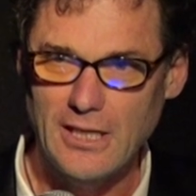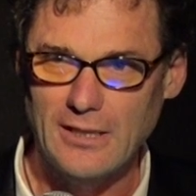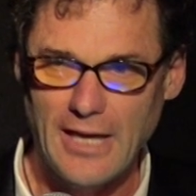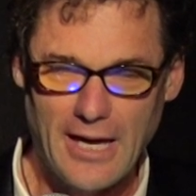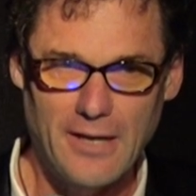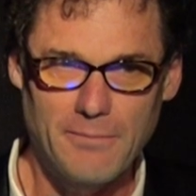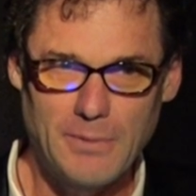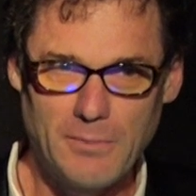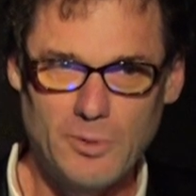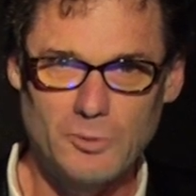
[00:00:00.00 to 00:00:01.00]
in LA,
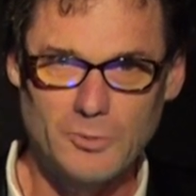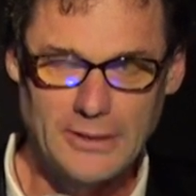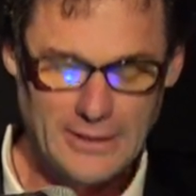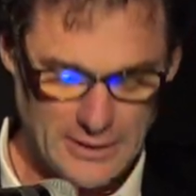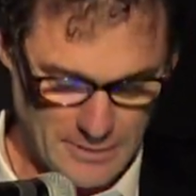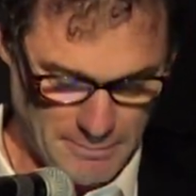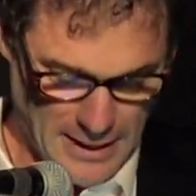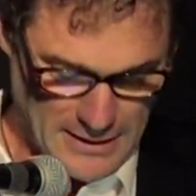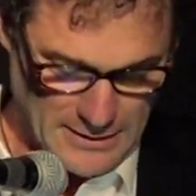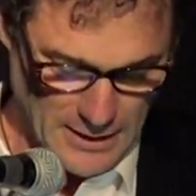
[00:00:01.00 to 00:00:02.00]
people really
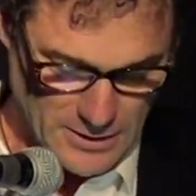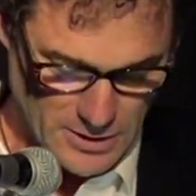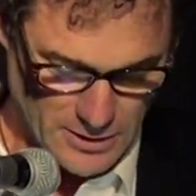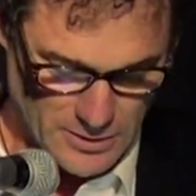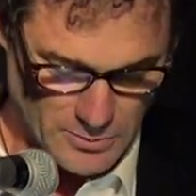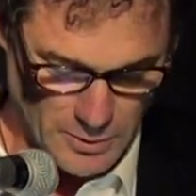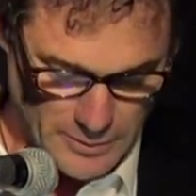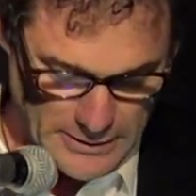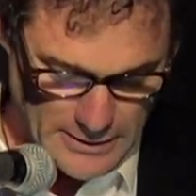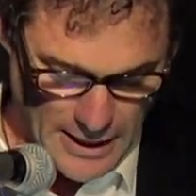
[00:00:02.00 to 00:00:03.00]
pay attention to what
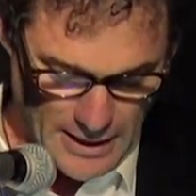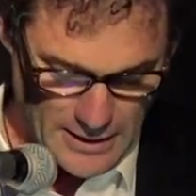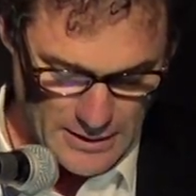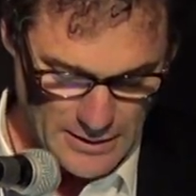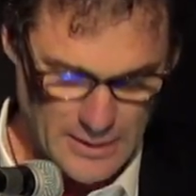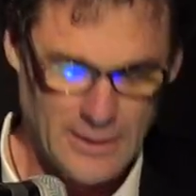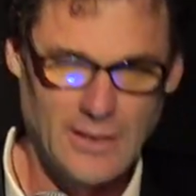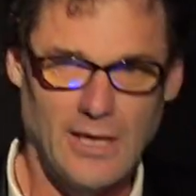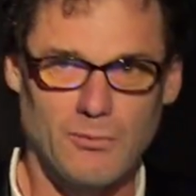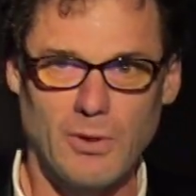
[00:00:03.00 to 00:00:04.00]
we say
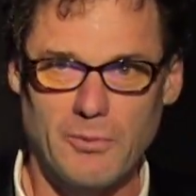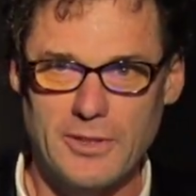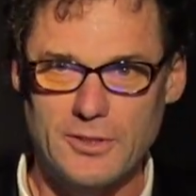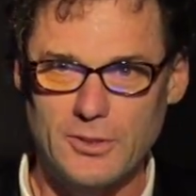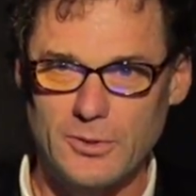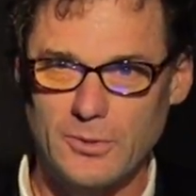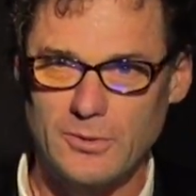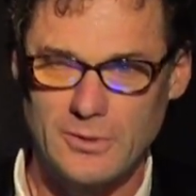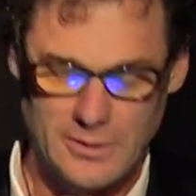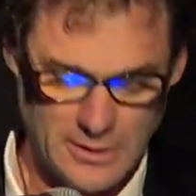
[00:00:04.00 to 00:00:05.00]
and what we do.
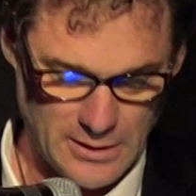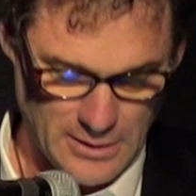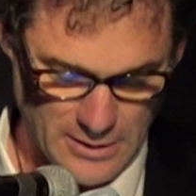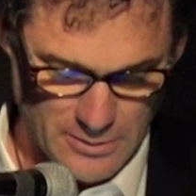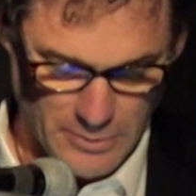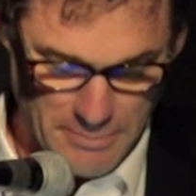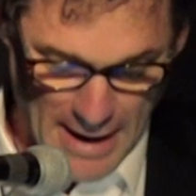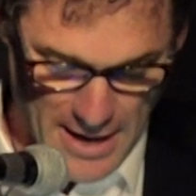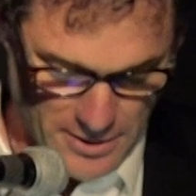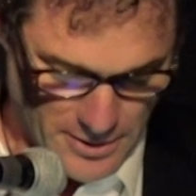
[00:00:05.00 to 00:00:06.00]
We
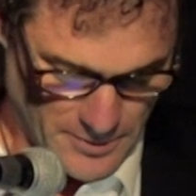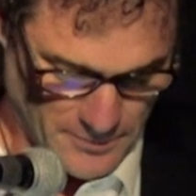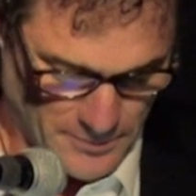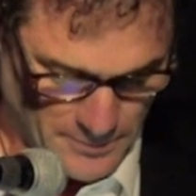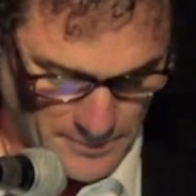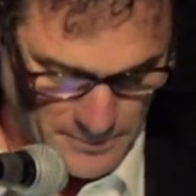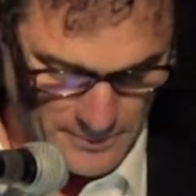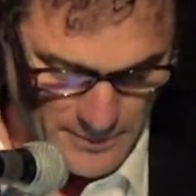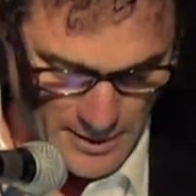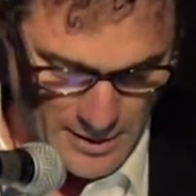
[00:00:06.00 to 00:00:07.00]
matter.
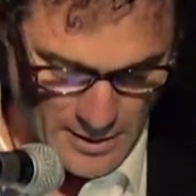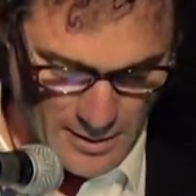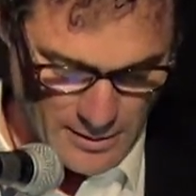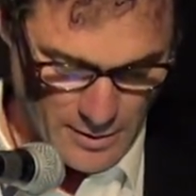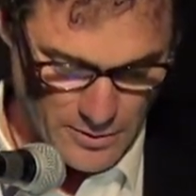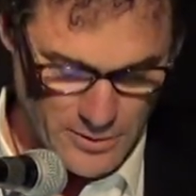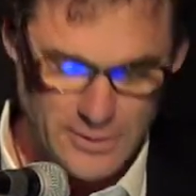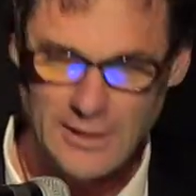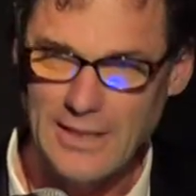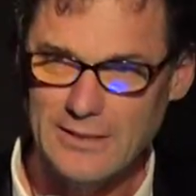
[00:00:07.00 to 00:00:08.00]
The
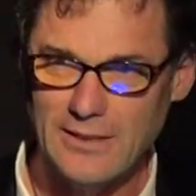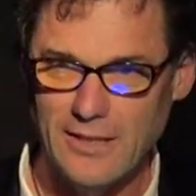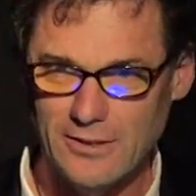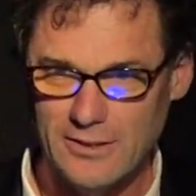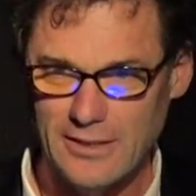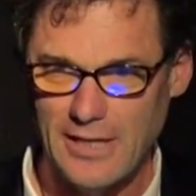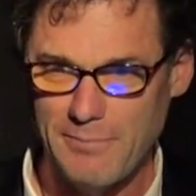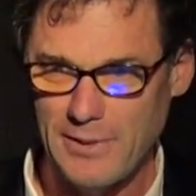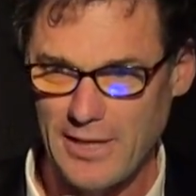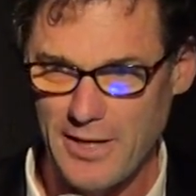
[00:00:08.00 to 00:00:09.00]
third lesson I learned at
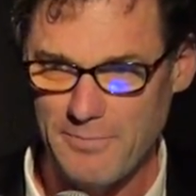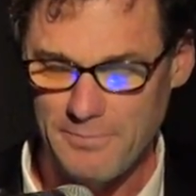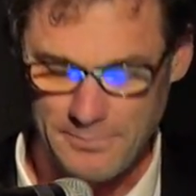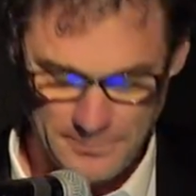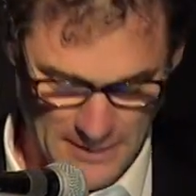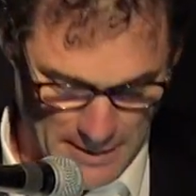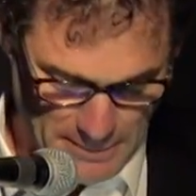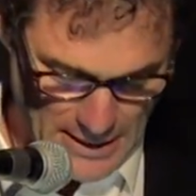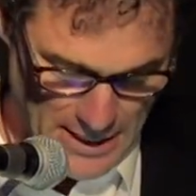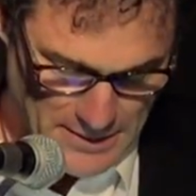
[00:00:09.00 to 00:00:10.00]

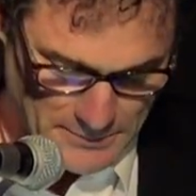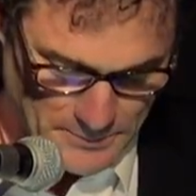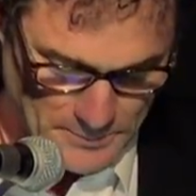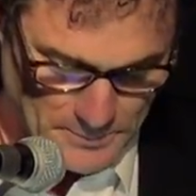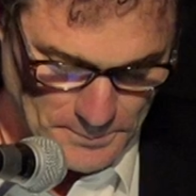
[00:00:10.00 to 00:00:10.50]
APN,